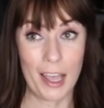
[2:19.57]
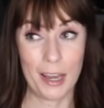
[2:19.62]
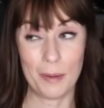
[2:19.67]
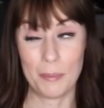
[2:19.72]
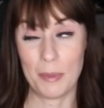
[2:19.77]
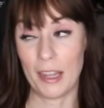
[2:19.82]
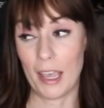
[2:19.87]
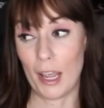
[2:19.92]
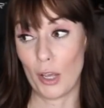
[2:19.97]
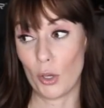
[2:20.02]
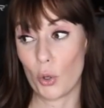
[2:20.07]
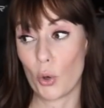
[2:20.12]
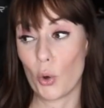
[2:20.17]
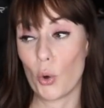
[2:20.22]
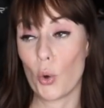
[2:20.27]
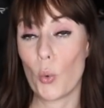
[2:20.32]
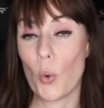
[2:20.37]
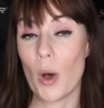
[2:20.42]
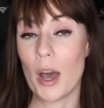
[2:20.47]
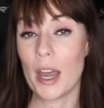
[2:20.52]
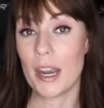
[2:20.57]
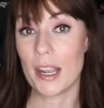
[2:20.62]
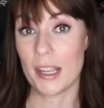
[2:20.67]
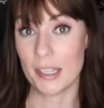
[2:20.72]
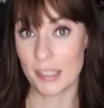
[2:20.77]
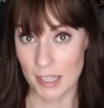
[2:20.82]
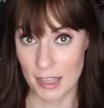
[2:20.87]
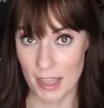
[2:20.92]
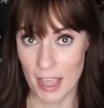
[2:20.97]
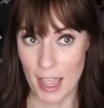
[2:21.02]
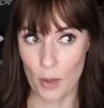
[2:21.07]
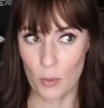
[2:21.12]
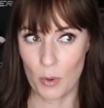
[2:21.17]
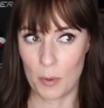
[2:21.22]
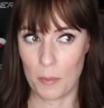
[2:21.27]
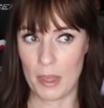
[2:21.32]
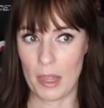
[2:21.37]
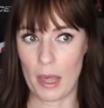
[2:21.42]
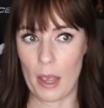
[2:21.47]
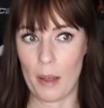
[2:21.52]
I'd be like, cool, what is? And they
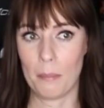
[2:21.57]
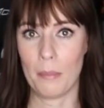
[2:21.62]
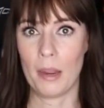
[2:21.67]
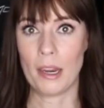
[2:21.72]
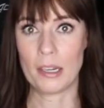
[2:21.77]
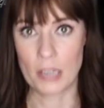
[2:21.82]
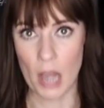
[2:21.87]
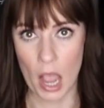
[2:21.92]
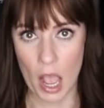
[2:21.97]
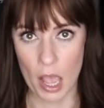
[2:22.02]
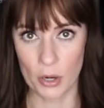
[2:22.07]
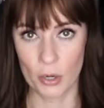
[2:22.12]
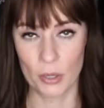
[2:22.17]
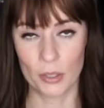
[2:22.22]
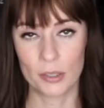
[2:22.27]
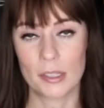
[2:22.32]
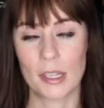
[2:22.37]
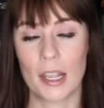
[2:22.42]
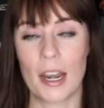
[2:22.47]
would be like, McDonald's.